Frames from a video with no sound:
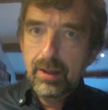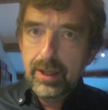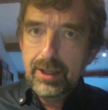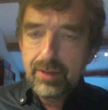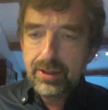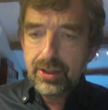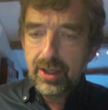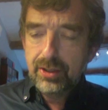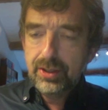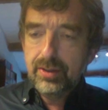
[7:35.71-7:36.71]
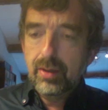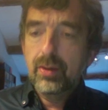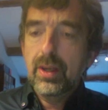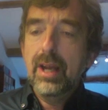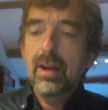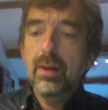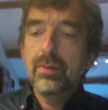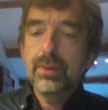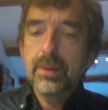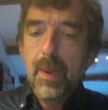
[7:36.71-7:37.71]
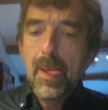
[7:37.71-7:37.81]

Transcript: interest charges on their loans.